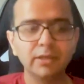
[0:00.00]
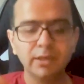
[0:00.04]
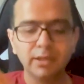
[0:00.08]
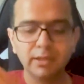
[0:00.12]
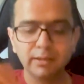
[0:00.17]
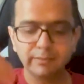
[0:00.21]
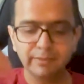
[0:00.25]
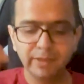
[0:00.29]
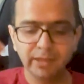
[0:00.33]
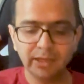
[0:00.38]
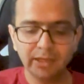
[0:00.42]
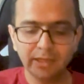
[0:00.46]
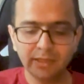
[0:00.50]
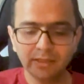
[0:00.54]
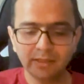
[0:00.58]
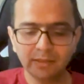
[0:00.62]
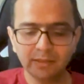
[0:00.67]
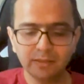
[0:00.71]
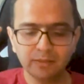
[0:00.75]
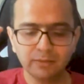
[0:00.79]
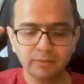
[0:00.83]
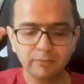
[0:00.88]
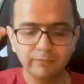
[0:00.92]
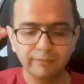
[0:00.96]
wherein
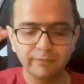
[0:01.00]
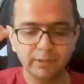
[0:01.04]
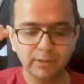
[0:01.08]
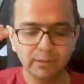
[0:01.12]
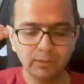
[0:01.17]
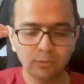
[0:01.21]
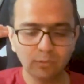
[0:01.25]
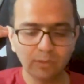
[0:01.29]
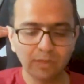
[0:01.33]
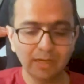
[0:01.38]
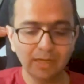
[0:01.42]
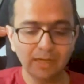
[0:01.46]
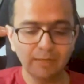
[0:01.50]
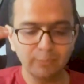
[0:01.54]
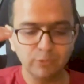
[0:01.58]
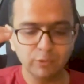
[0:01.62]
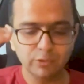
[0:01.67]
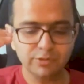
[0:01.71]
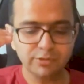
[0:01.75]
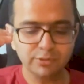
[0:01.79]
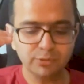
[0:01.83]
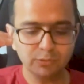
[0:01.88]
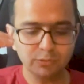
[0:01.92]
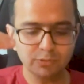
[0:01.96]
we look at
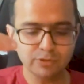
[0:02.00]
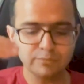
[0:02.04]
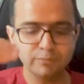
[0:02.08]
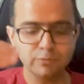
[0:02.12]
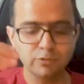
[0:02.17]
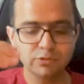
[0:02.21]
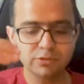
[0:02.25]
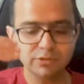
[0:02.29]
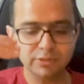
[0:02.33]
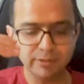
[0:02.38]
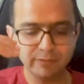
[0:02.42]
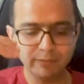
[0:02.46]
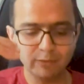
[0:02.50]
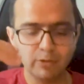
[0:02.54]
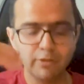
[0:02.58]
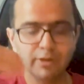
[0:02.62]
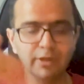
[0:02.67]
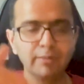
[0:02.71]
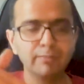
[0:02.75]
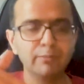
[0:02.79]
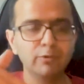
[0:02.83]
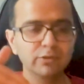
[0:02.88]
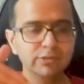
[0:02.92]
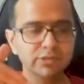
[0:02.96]
most used, most
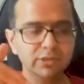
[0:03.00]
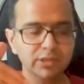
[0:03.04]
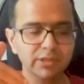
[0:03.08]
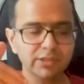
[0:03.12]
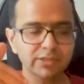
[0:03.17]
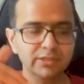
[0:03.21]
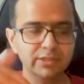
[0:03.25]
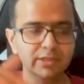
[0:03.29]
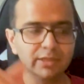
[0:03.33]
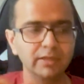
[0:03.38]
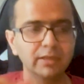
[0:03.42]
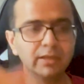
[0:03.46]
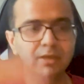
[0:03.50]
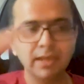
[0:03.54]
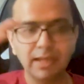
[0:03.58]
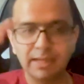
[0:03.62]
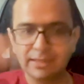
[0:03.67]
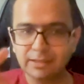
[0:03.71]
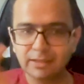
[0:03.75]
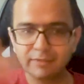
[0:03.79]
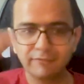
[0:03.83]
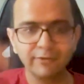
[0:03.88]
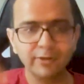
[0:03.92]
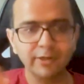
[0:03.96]
rewarded, most trusted, and
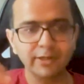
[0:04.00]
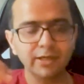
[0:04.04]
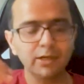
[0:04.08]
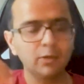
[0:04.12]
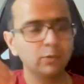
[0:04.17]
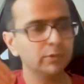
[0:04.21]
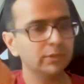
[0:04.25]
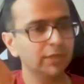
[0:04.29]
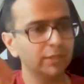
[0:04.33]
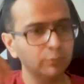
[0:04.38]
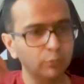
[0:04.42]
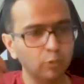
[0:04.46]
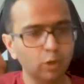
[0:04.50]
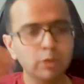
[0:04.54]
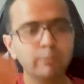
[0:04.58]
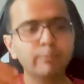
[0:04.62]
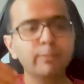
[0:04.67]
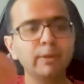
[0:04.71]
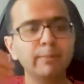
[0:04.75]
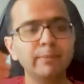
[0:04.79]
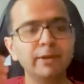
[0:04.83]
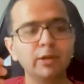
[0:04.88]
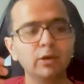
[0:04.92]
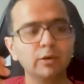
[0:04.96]
then figure out that what
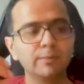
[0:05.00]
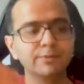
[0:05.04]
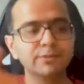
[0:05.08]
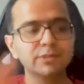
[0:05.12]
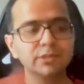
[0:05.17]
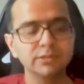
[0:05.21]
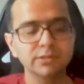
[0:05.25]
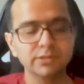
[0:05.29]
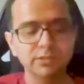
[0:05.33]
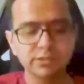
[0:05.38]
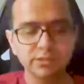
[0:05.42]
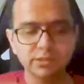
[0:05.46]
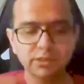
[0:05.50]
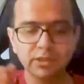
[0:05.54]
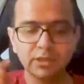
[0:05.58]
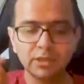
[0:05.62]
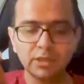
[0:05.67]
payment options